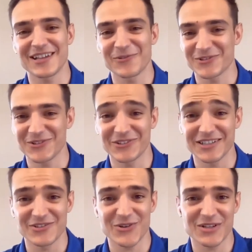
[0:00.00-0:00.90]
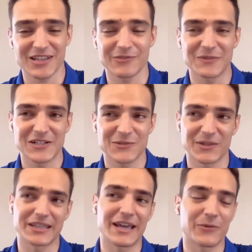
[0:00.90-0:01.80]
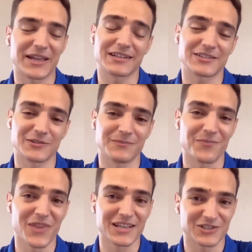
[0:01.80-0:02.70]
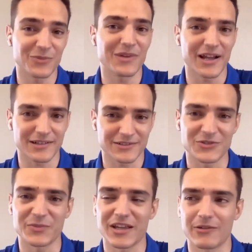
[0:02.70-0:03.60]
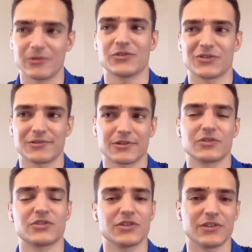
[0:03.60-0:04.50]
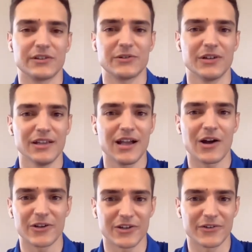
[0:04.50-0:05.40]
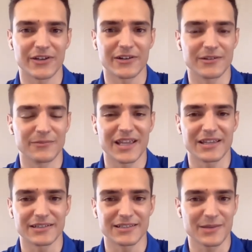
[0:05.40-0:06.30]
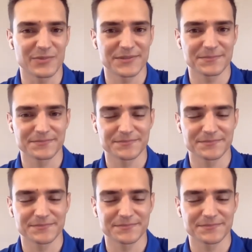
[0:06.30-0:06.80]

I was not enjoying that much, but yeah, we had some luck to be able to continue our career and making steps.